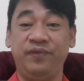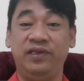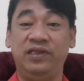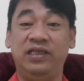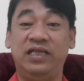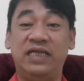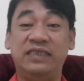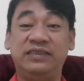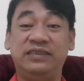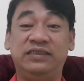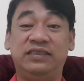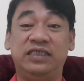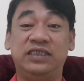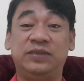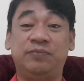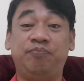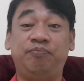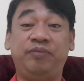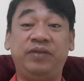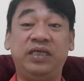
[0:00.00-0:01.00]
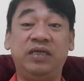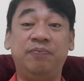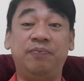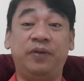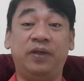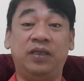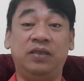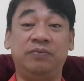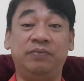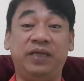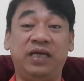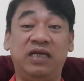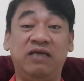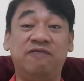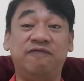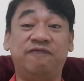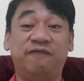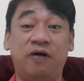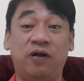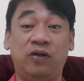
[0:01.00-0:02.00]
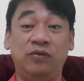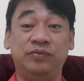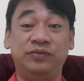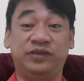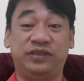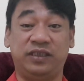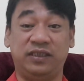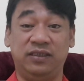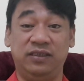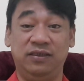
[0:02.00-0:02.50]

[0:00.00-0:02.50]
let these people be involved